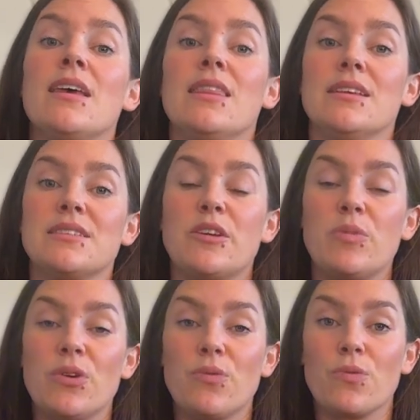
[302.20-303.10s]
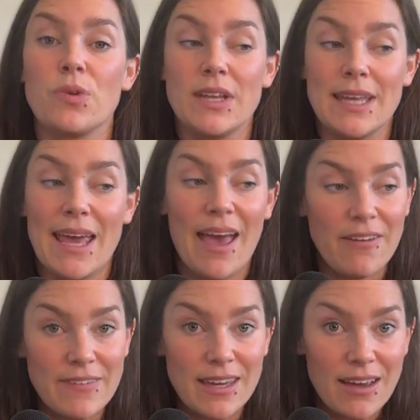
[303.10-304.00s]
This can be really
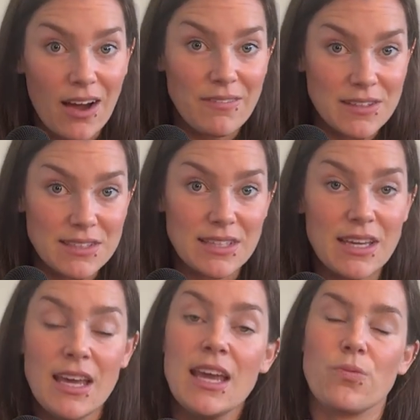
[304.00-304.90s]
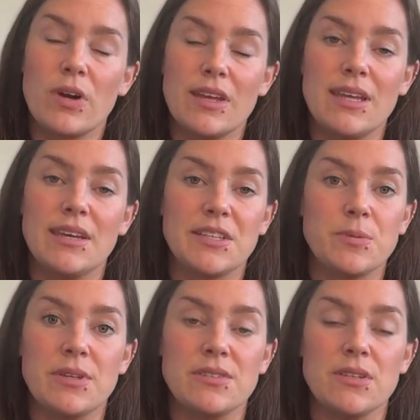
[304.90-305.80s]
heavy, obviously, really
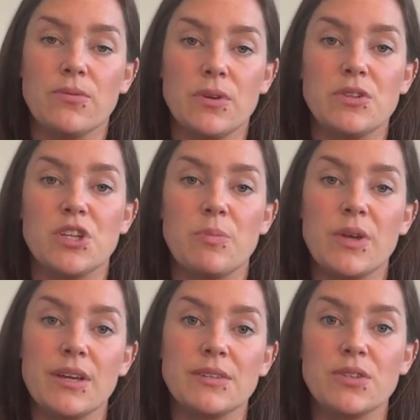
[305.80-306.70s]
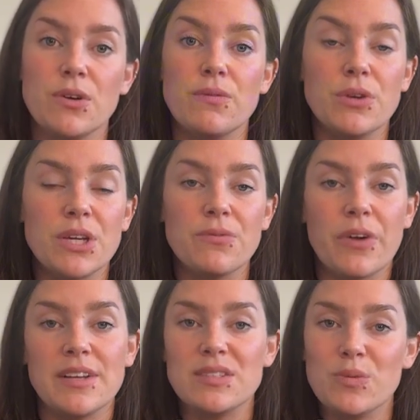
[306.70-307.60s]
expensive with shipping. So if you can
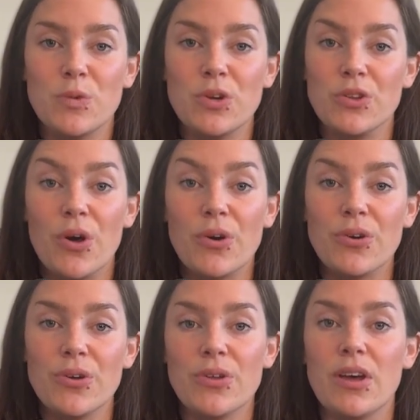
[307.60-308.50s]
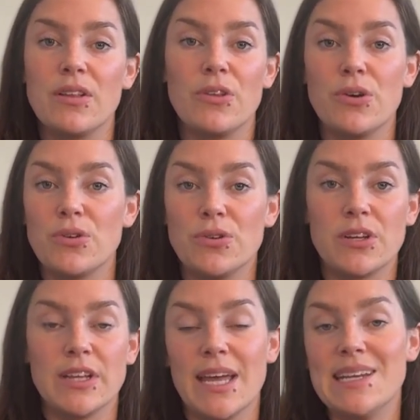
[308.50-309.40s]
find somewhere local, a local
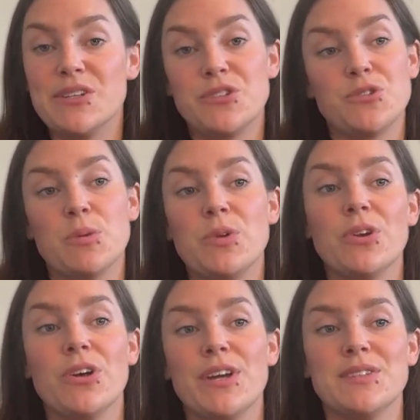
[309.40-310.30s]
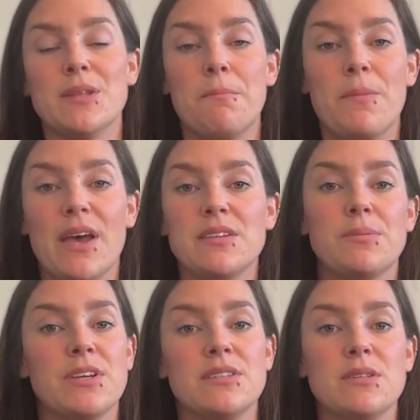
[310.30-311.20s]
clay distributor is the
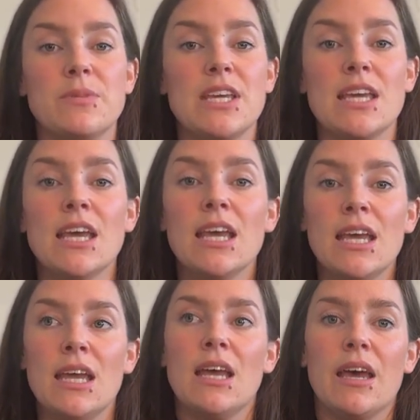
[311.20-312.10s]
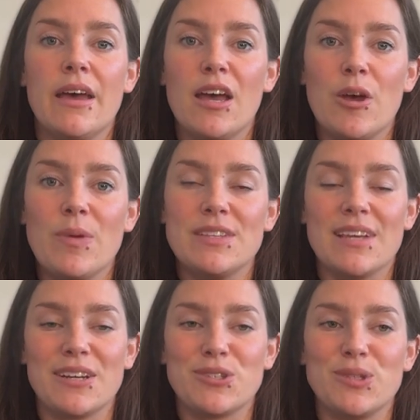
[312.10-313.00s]
best place to be. It's
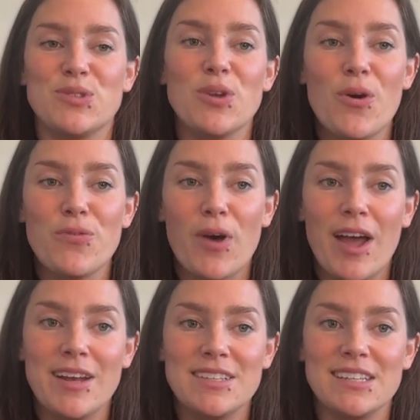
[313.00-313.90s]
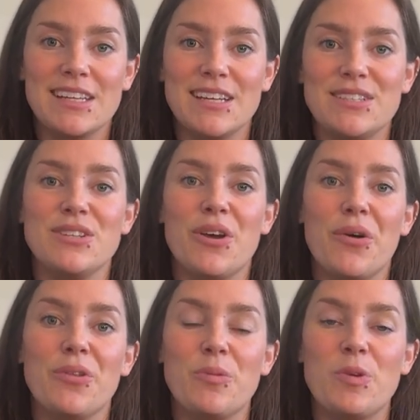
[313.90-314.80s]
actually so fun to get to
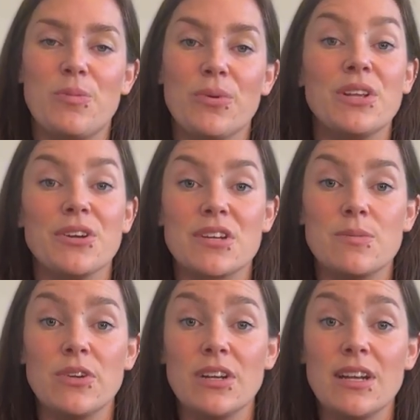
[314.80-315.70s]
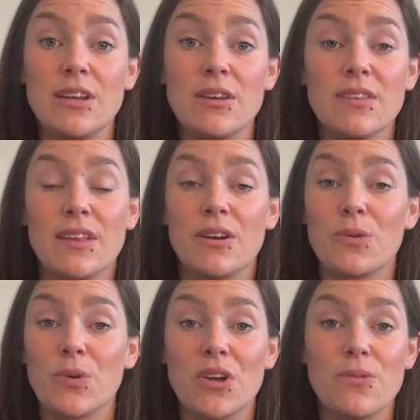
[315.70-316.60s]
know the people in your community that
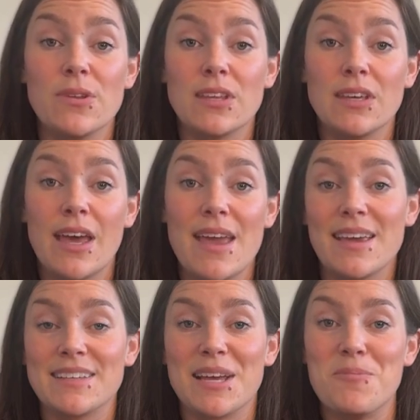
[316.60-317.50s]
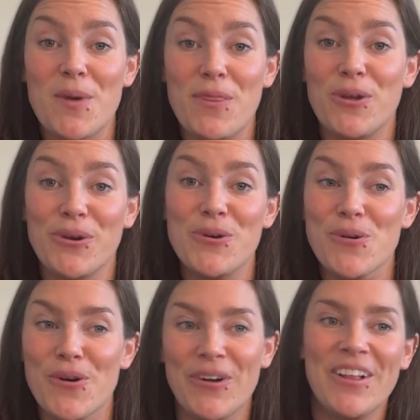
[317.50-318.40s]
are working with clay, because I bet they're
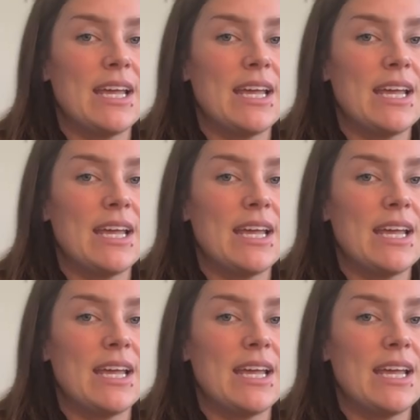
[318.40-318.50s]
cool.